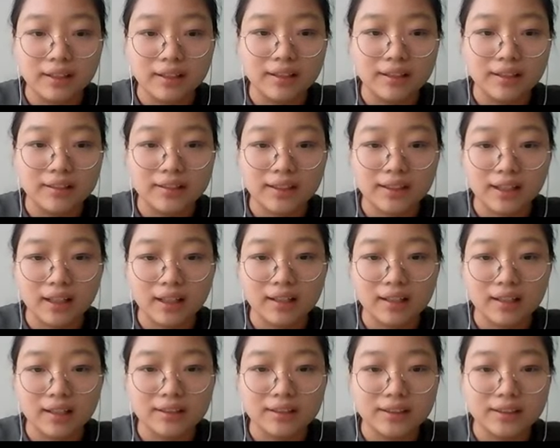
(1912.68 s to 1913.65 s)
Its
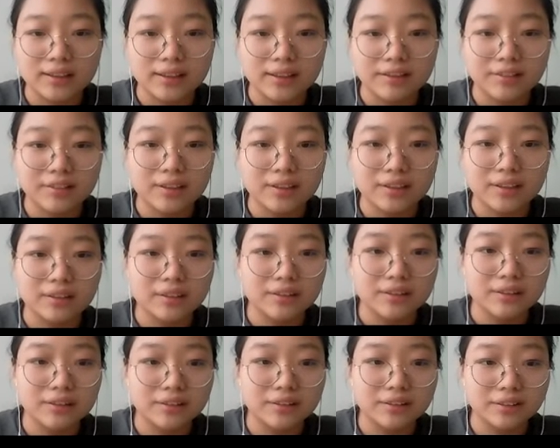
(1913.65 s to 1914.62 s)
color is different.
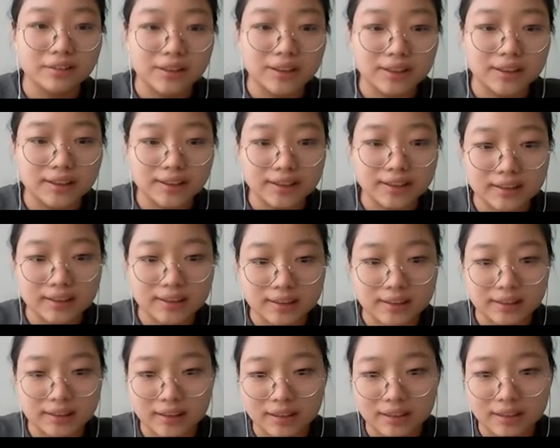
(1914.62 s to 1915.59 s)
So this is